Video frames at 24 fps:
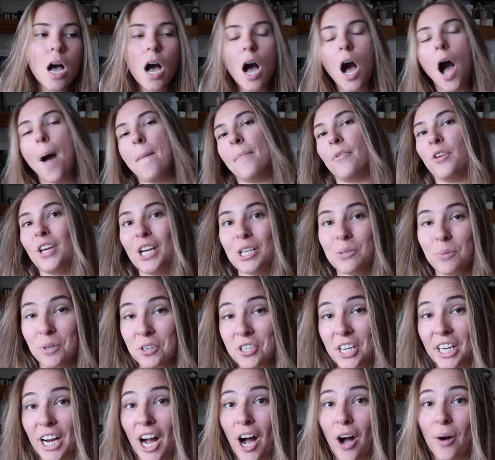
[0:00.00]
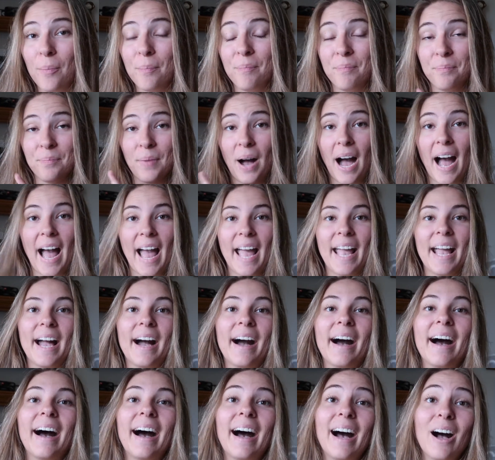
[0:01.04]
If you guys want to check out
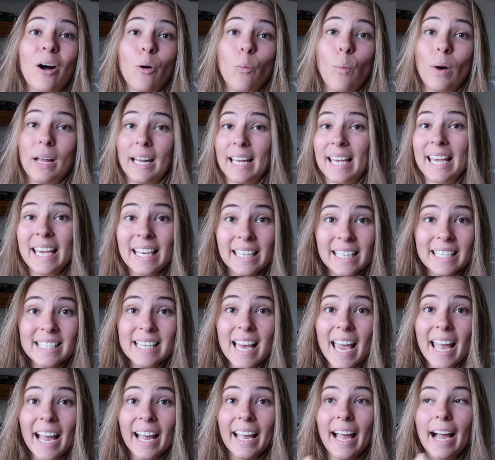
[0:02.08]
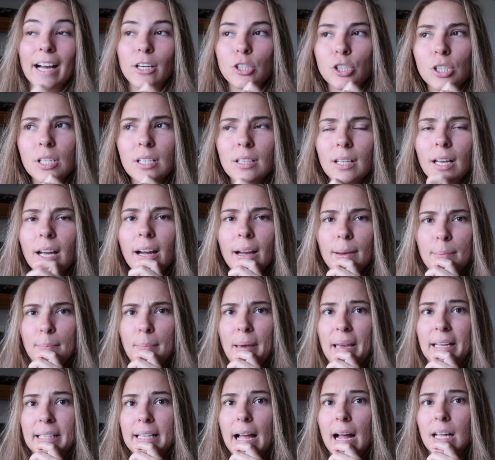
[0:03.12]
my what I eat in a day, I actually think I
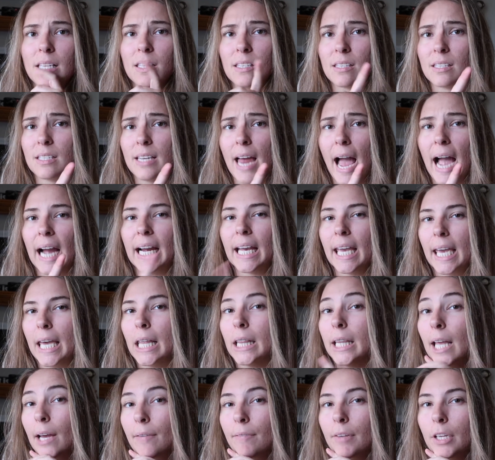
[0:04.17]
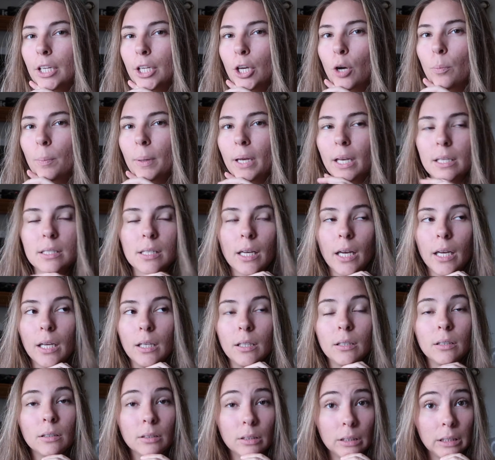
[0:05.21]
made that snack in that video because I
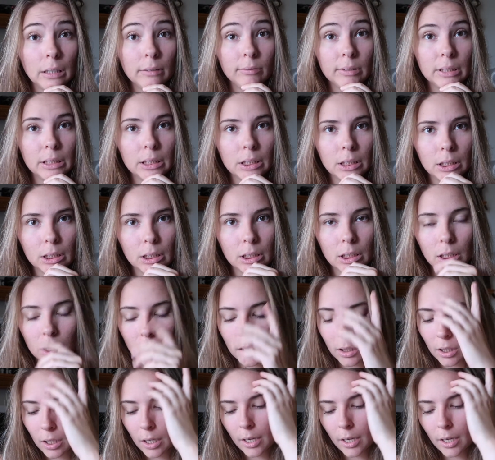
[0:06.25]
love it a lot.